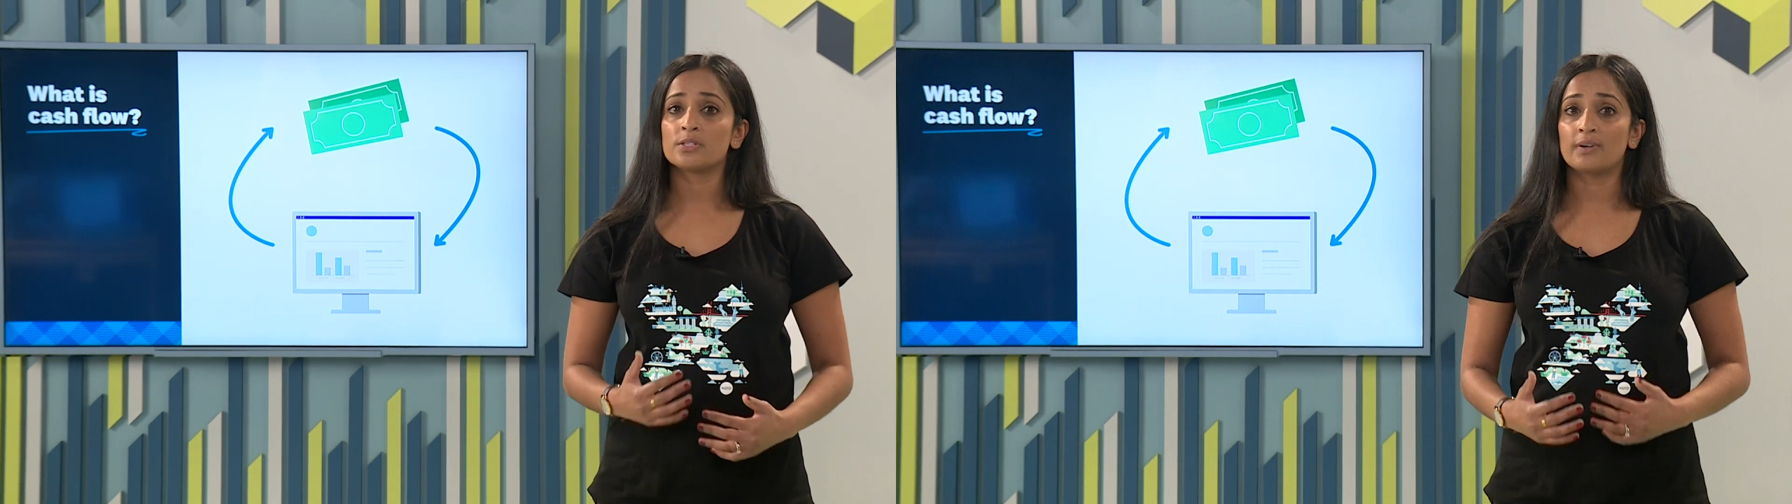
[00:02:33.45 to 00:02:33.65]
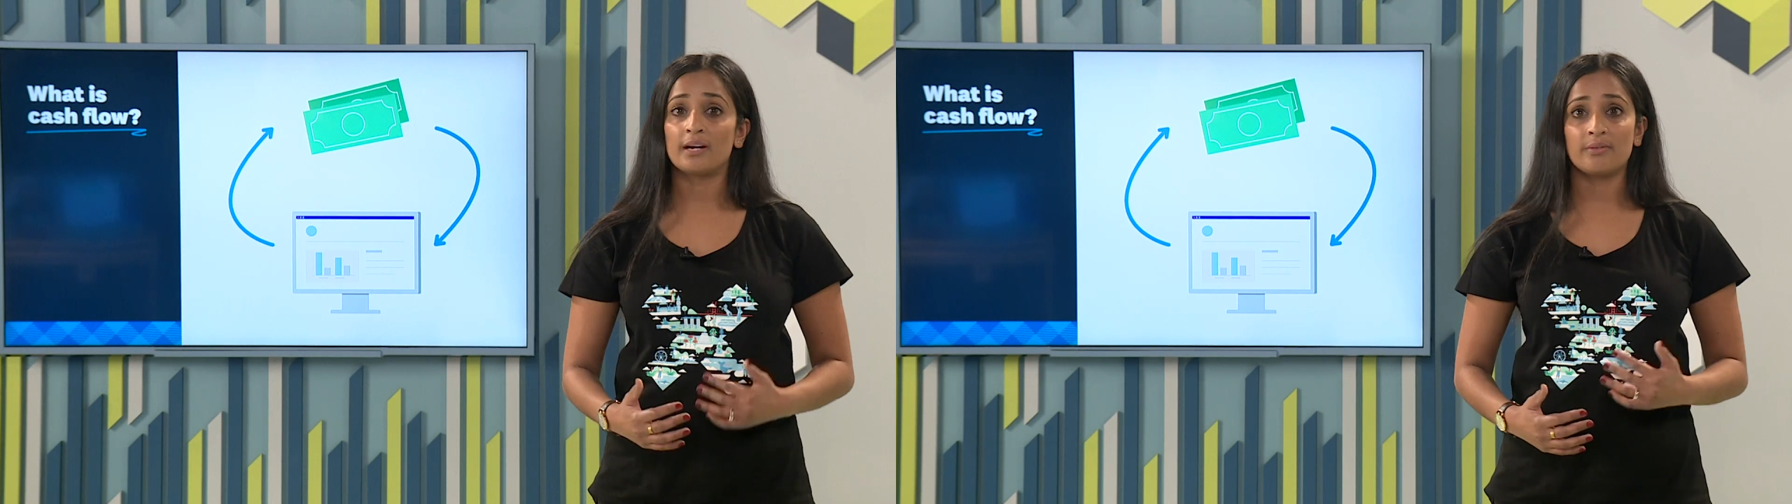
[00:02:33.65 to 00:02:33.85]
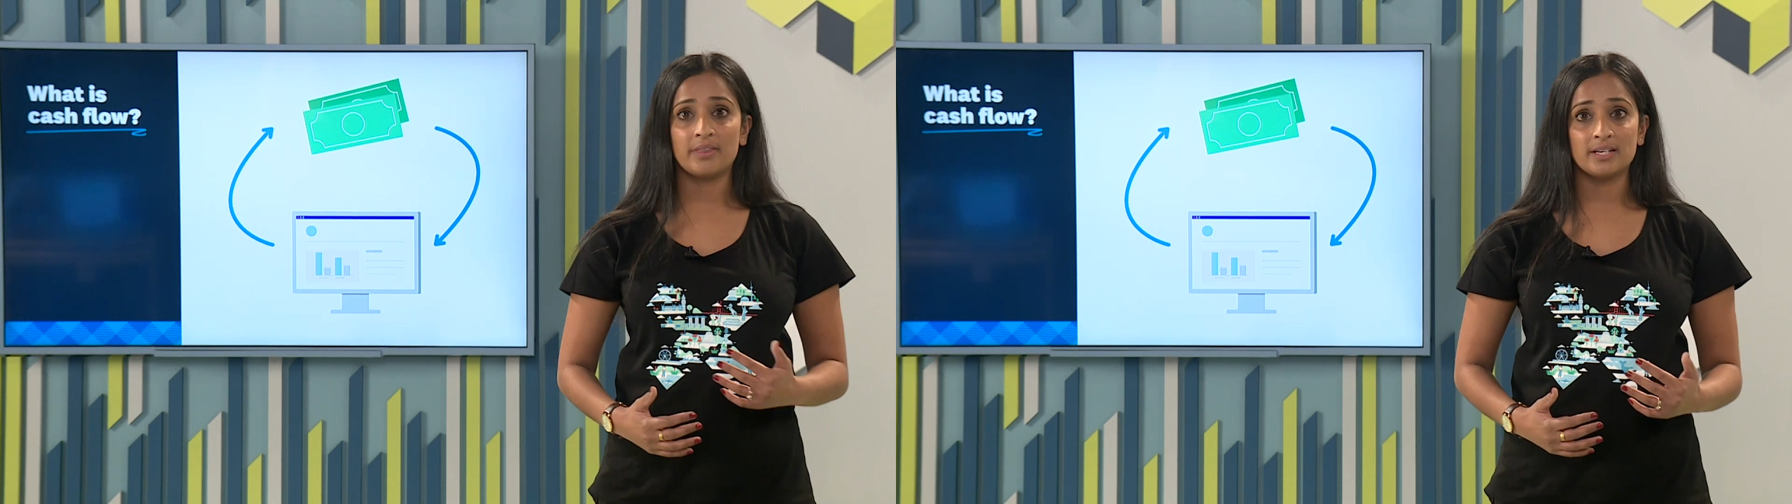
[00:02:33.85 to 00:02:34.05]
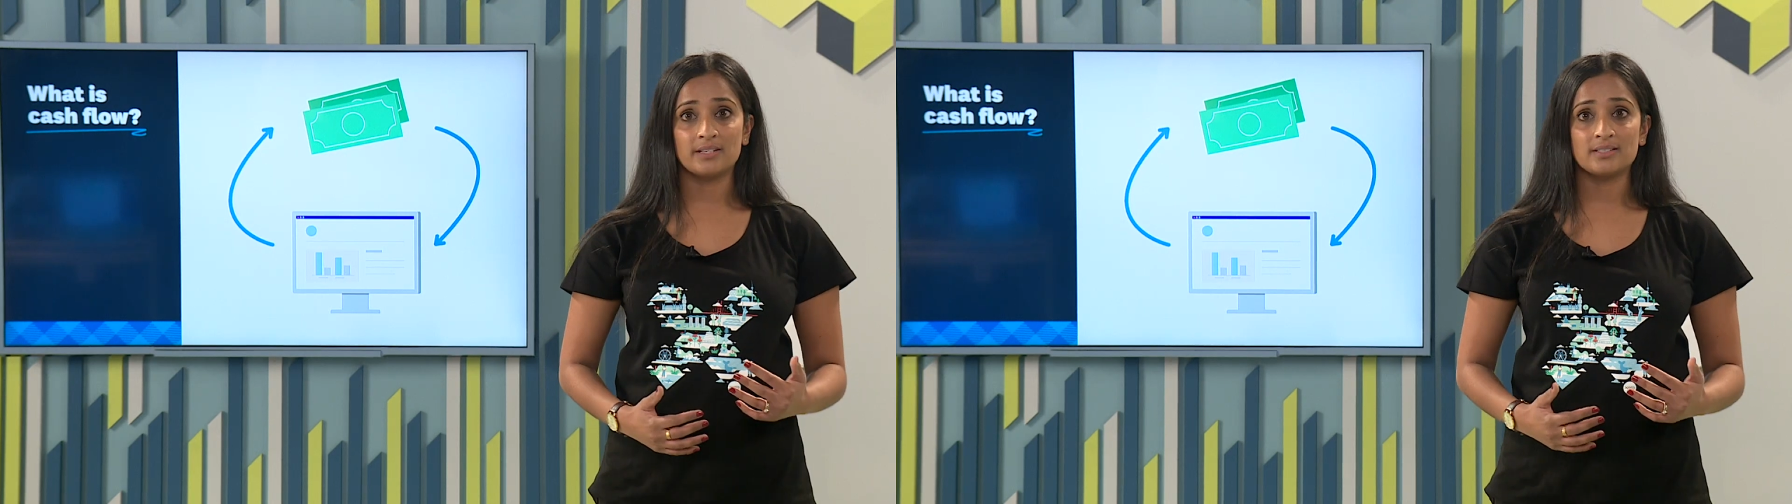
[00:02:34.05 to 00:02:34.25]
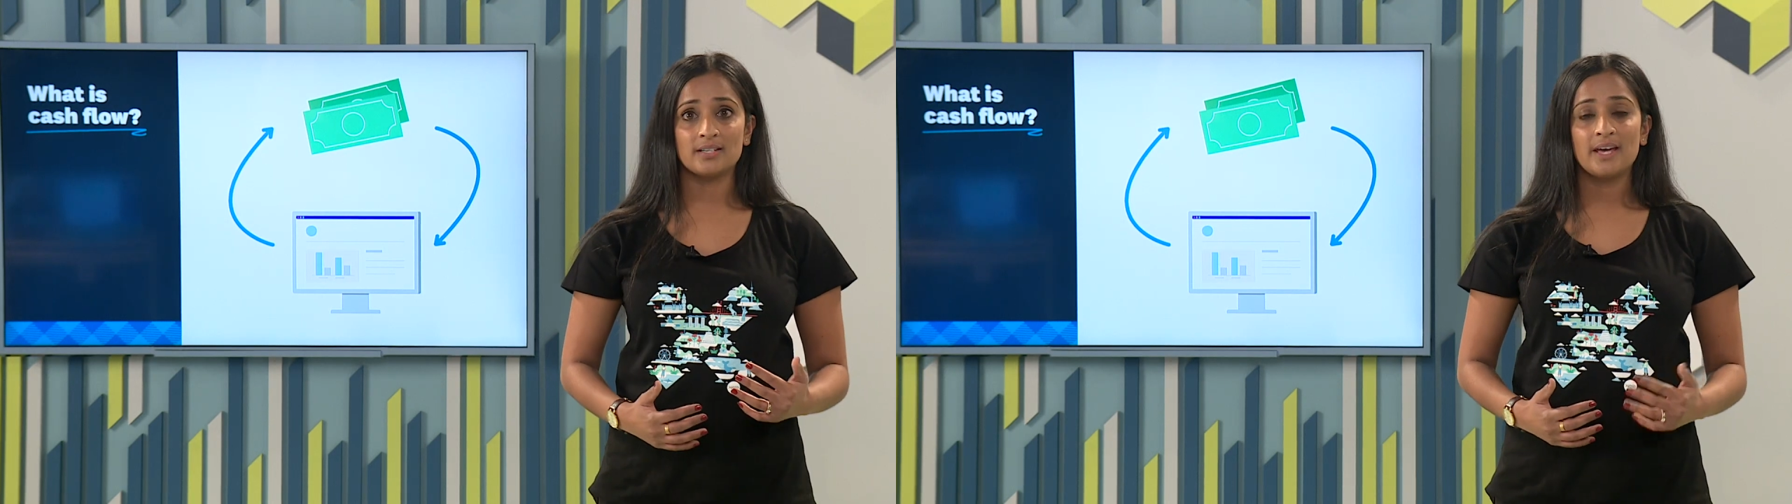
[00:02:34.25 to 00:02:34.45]
around
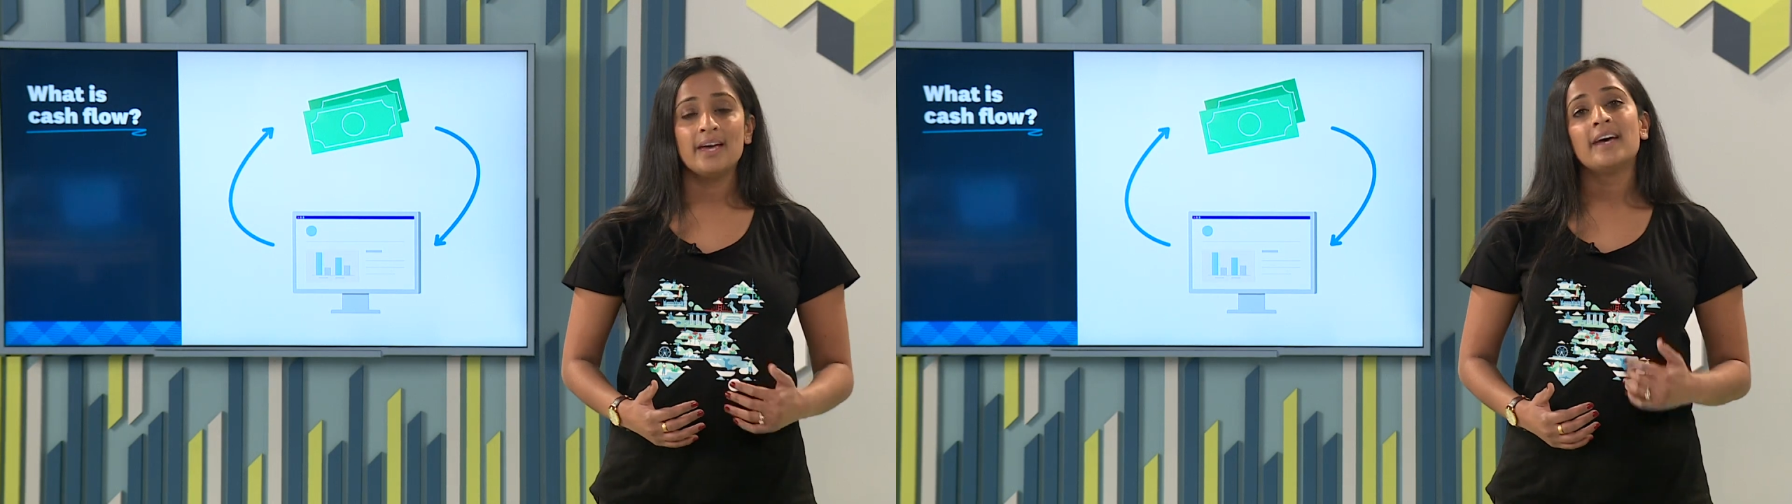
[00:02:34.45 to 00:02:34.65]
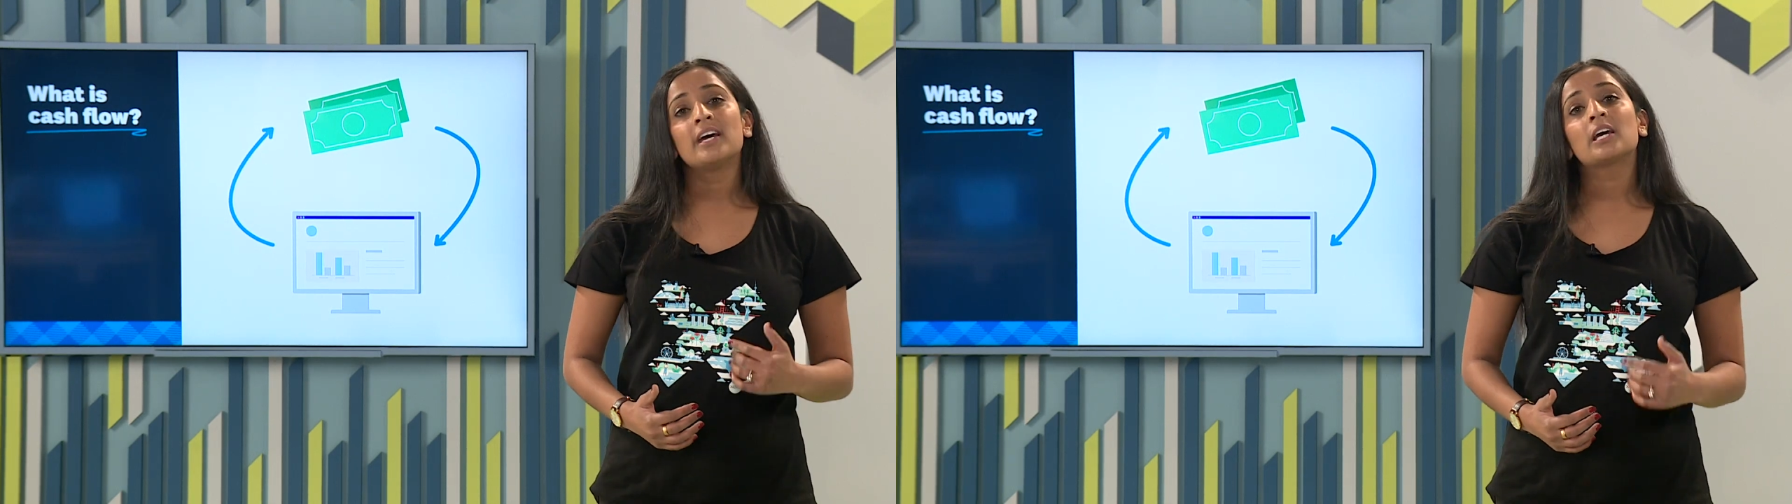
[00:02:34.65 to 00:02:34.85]
these, it